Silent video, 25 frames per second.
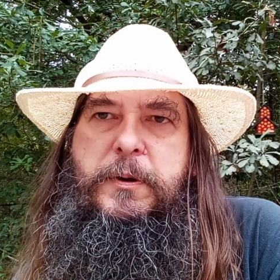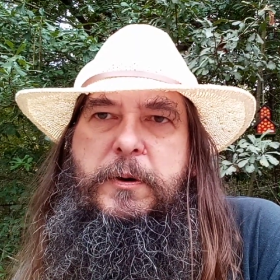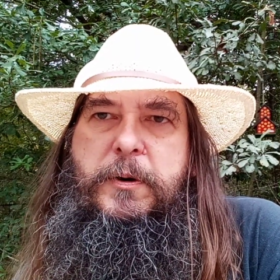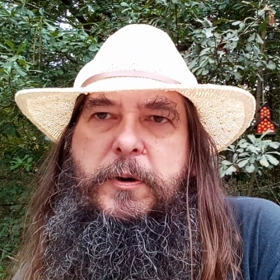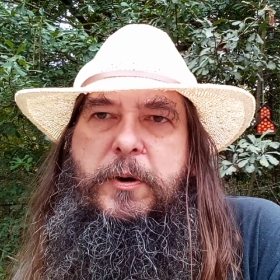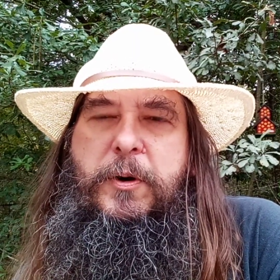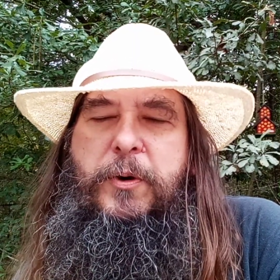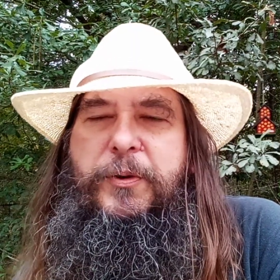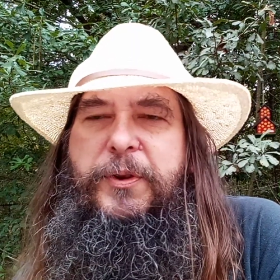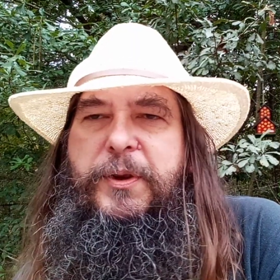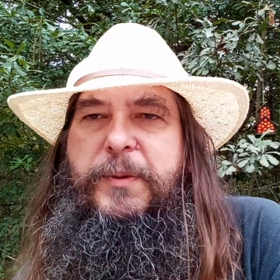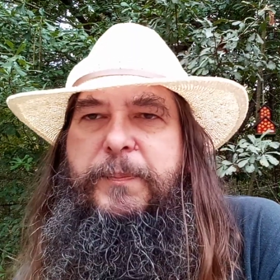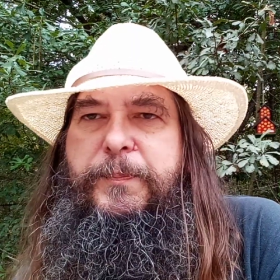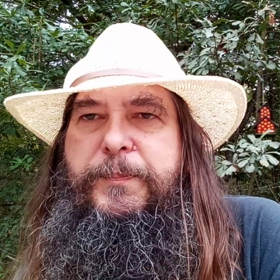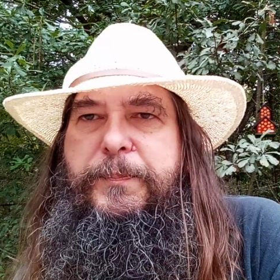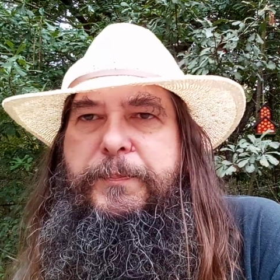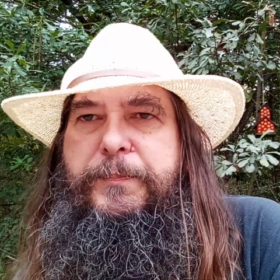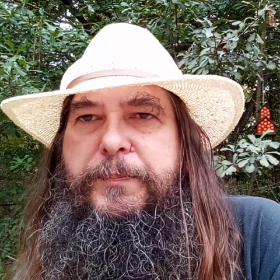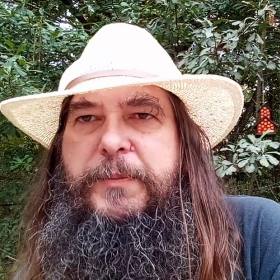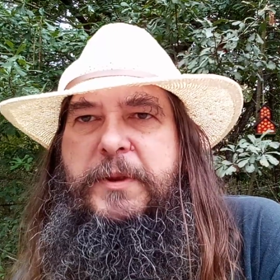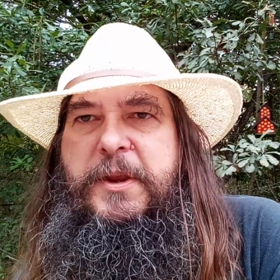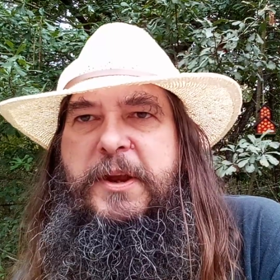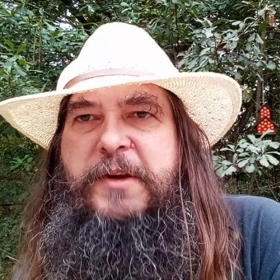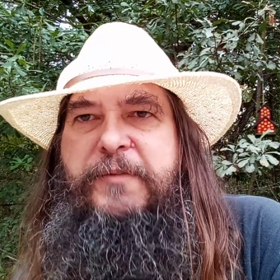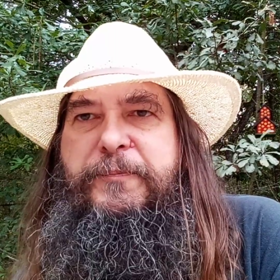or
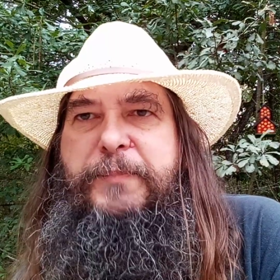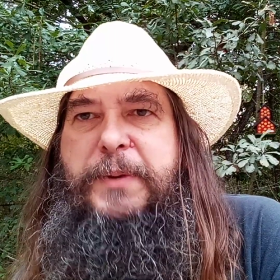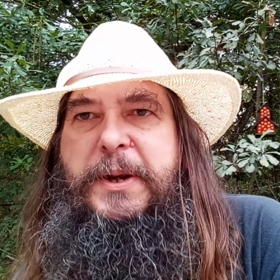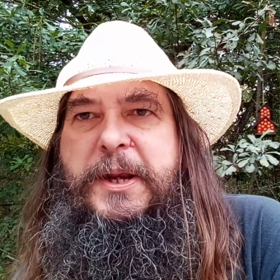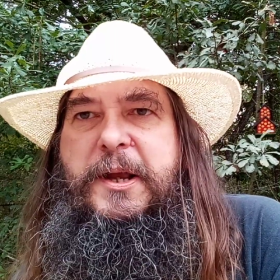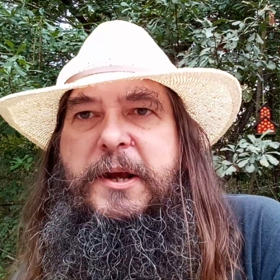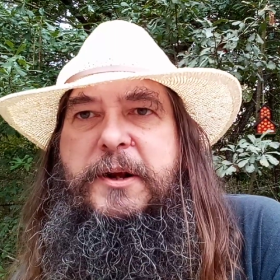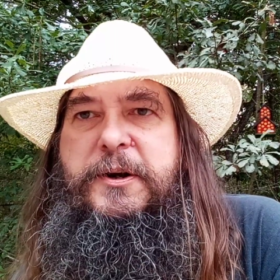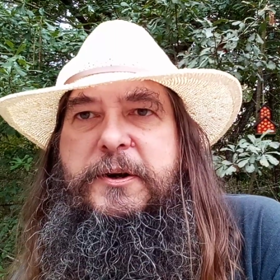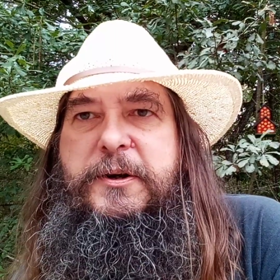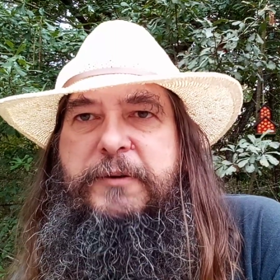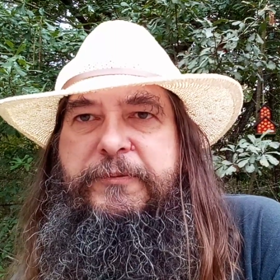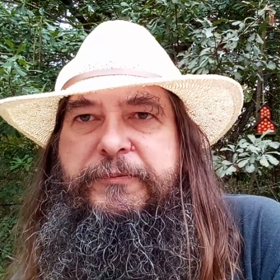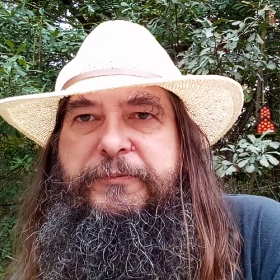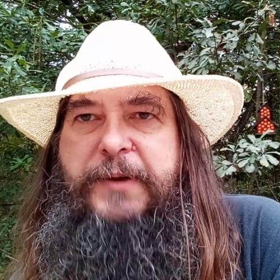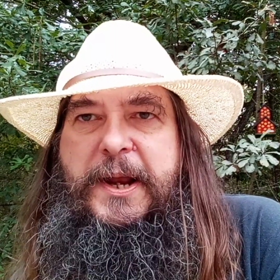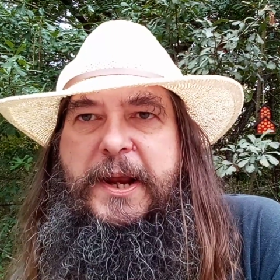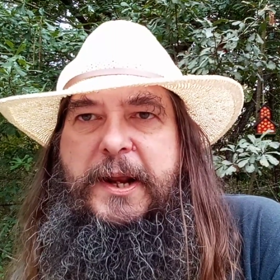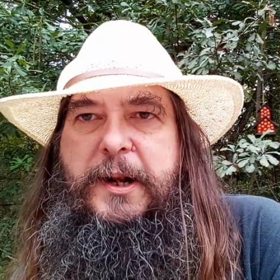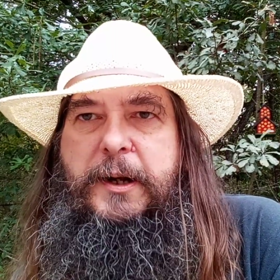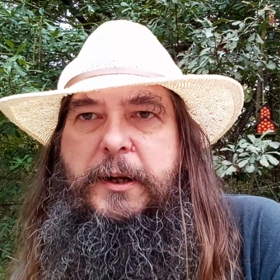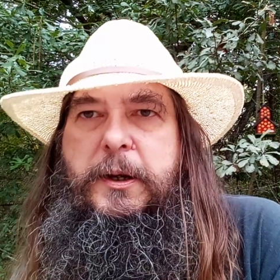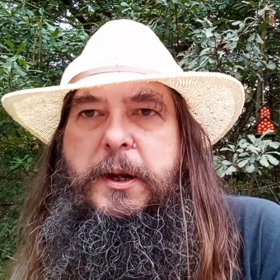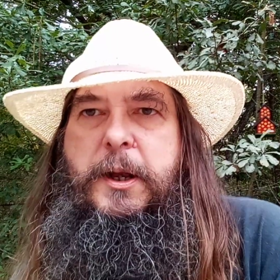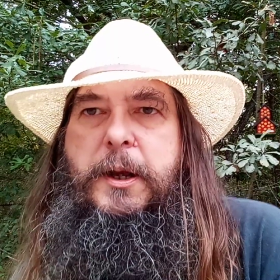they've begun to
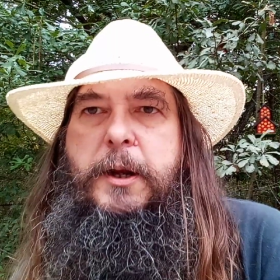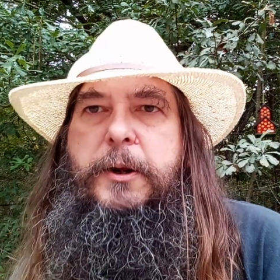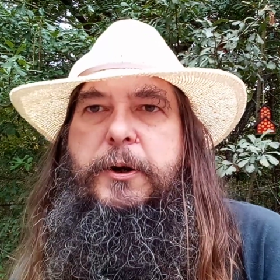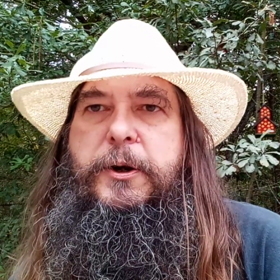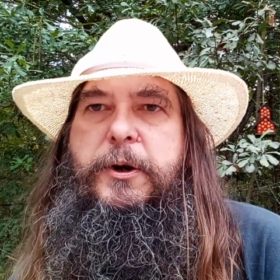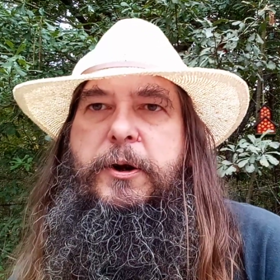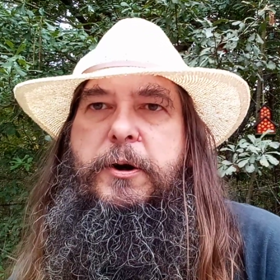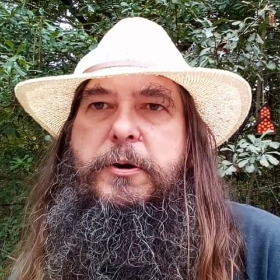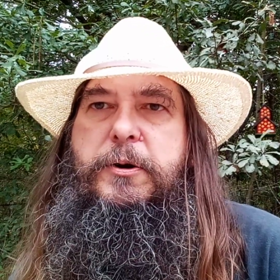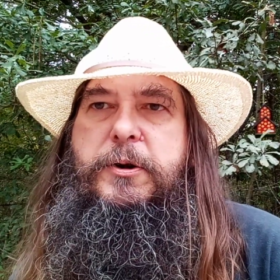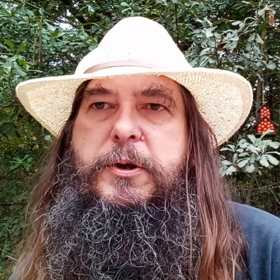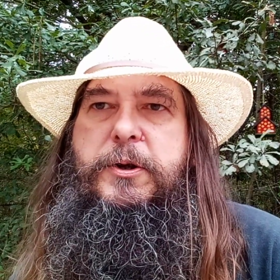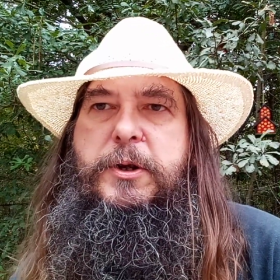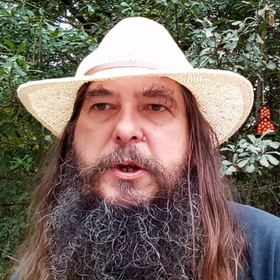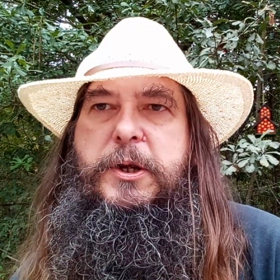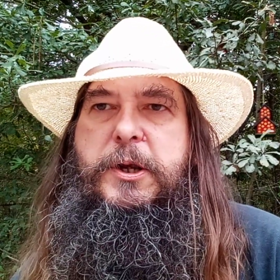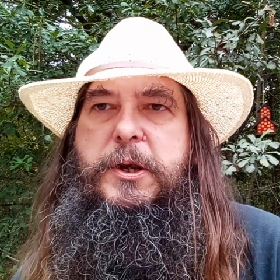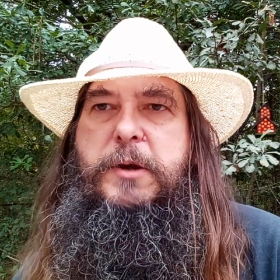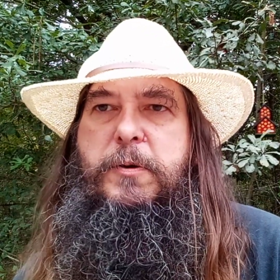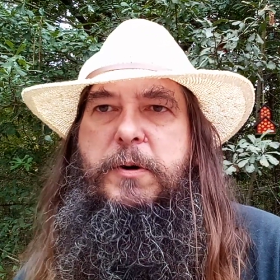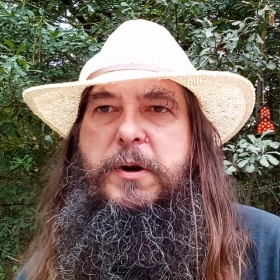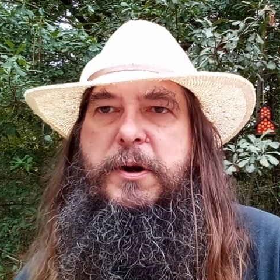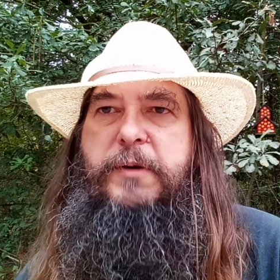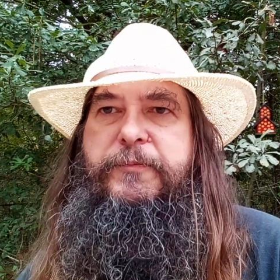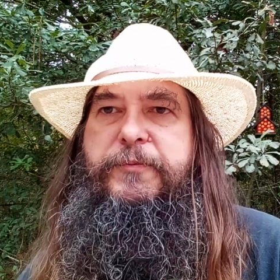fail. Now,
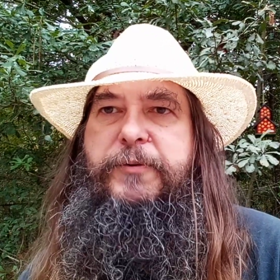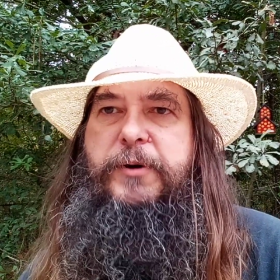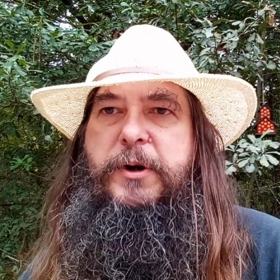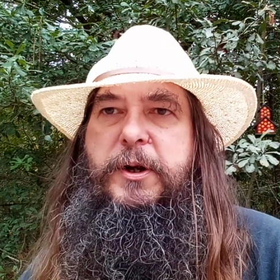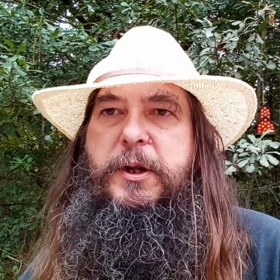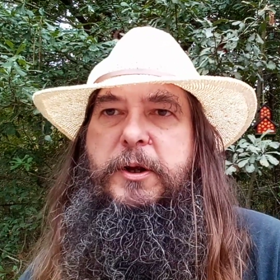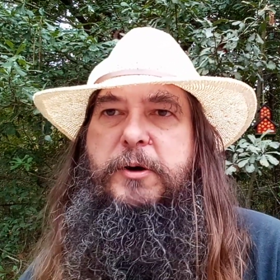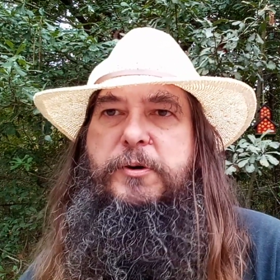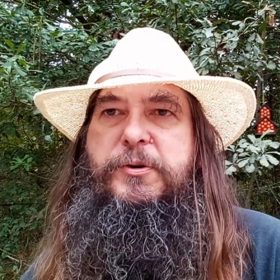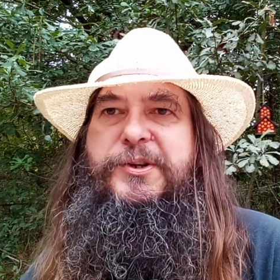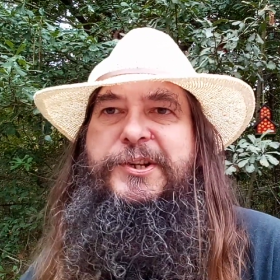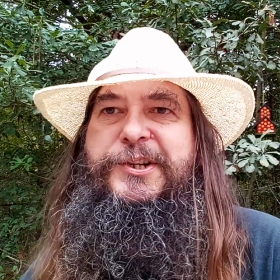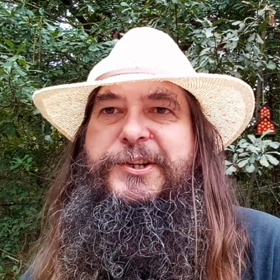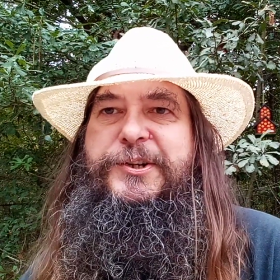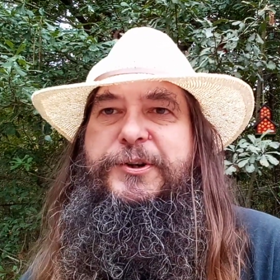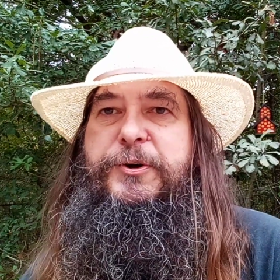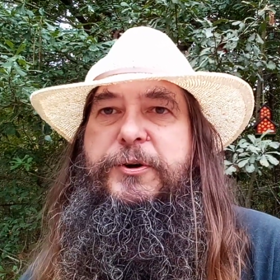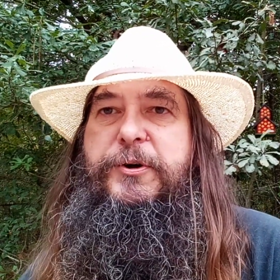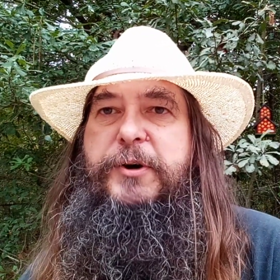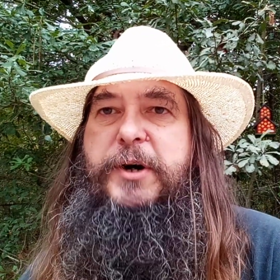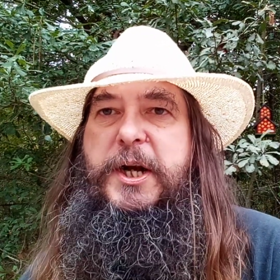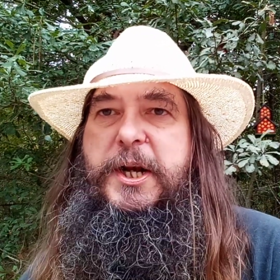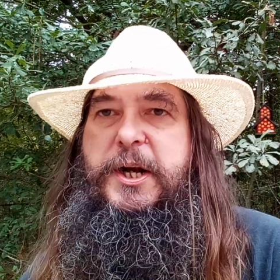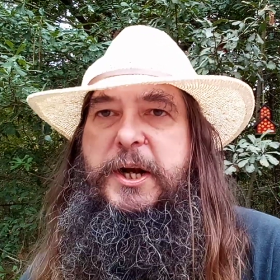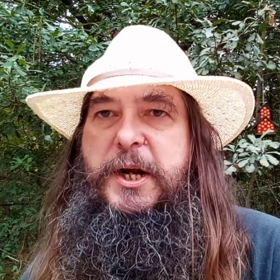going for a long
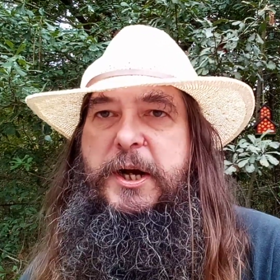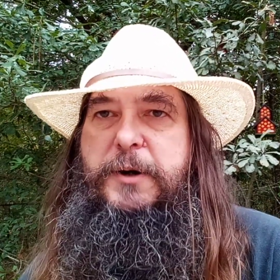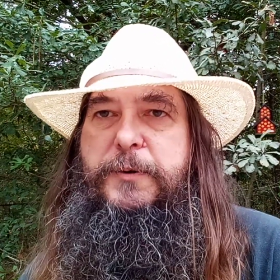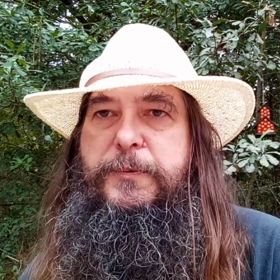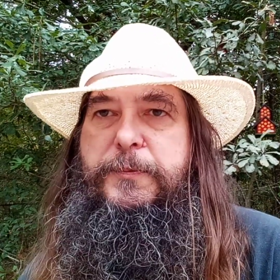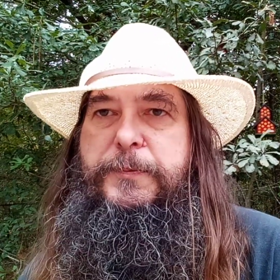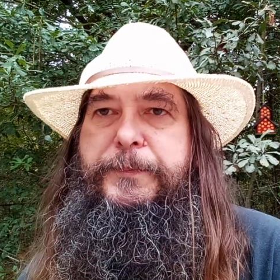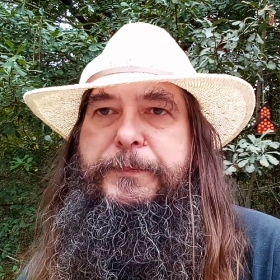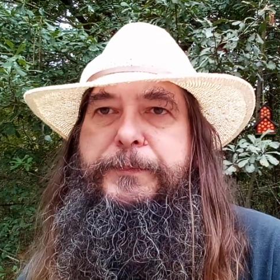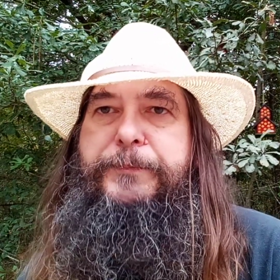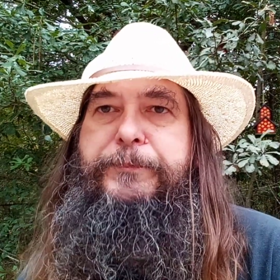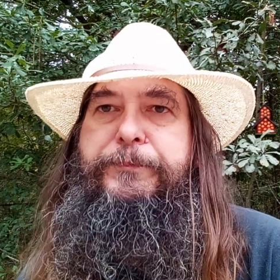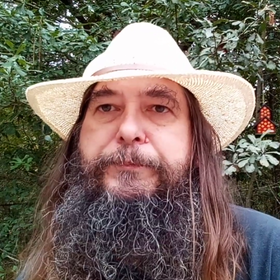story now.